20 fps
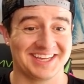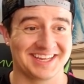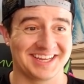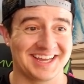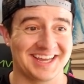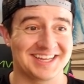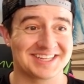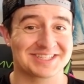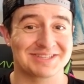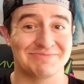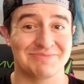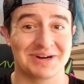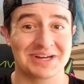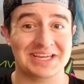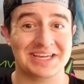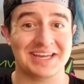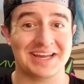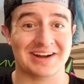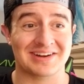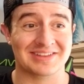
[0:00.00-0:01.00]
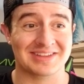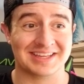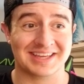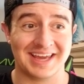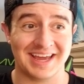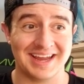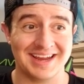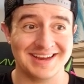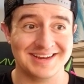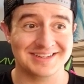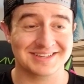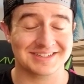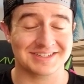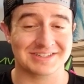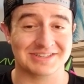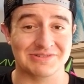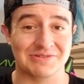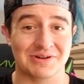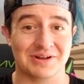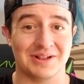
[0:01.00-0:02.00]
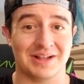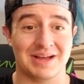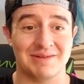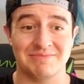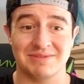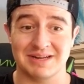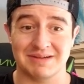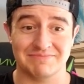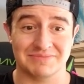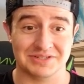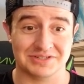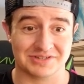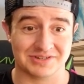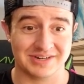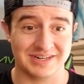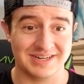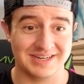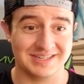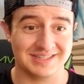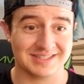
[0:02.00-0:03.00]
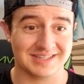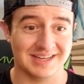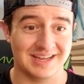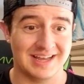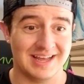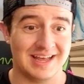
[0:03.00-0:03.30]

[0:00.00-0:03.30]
Is the monkey out of the cage? Is it still climbing up the trees?